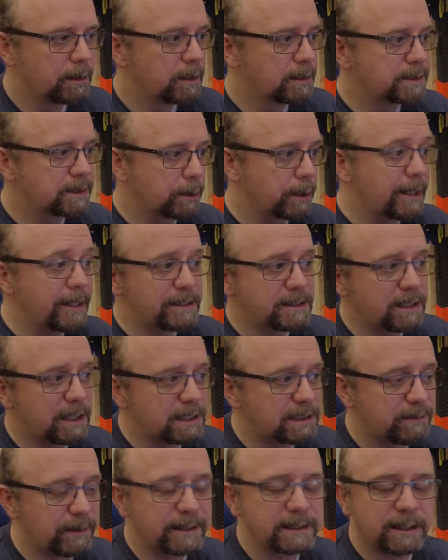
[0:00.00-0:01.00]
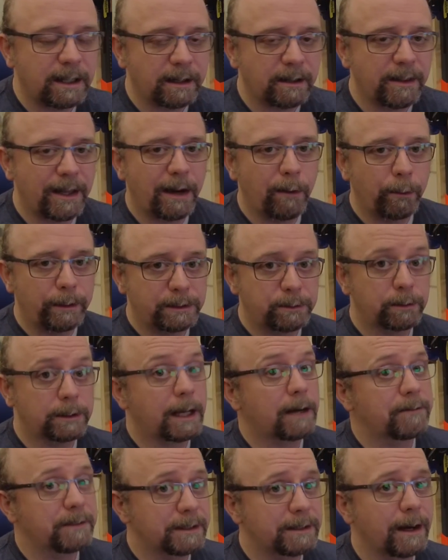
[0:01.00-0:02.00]
So it's things like that which will
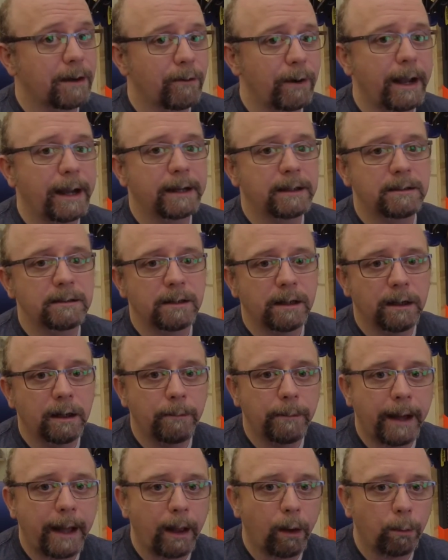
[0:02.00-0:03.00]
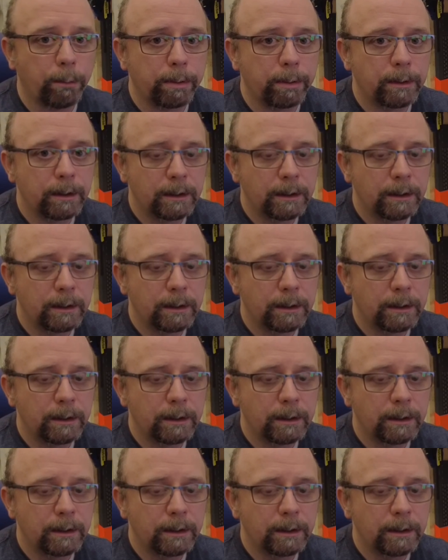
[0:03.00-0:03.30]
have a direct help